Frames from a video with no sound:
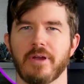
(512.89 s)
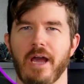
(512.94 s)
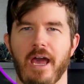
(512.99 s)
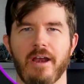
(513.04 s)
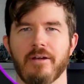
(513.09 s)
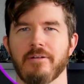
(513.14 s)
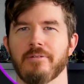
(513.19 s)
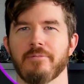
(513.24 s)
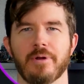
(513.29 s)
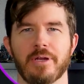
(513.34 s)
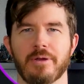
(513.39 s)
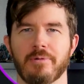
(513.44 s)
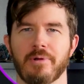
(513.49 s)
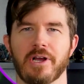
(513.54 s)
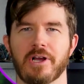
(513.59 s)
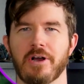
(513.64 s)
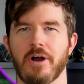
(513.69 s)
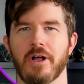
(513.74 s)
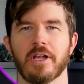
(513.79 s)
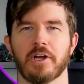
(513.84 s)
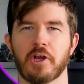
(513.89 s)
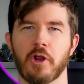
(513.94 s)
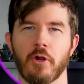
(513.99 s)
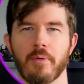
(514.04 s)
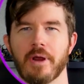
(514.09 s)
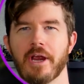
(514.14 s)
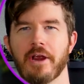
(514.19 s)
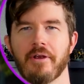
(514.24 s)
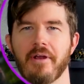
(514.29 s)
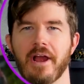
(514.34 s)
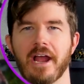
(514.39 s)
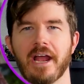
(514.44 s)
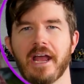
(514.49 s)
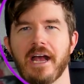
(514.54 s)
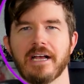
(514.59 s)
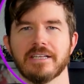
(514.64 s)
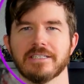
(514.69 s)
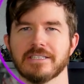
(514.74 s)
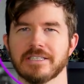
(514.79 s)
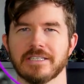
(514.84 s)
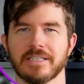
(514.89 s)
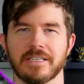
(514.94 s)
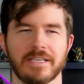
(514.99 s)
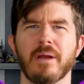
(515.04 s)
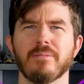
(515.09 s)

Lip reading: I don't know what you want to call it, career, I guess.